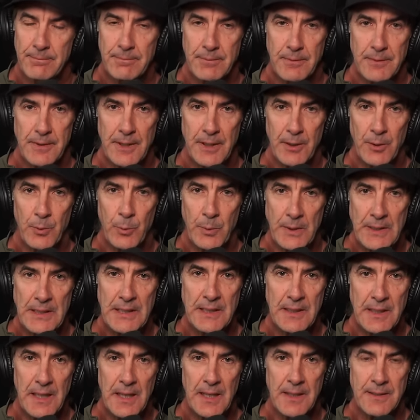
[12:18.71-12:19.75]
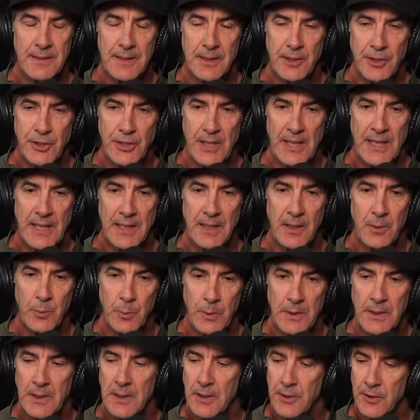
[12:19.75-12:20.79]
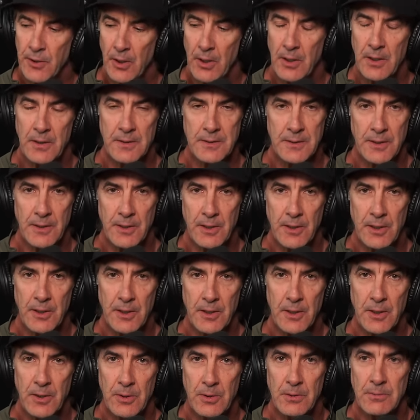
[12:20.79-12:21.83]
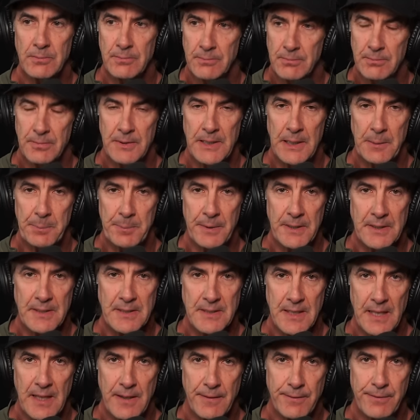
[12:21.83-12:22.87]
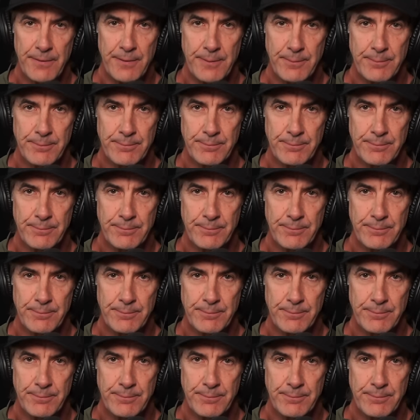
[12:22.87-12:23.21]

you know, we need guys like Shane, and we need dogs that are going to go keep us safe.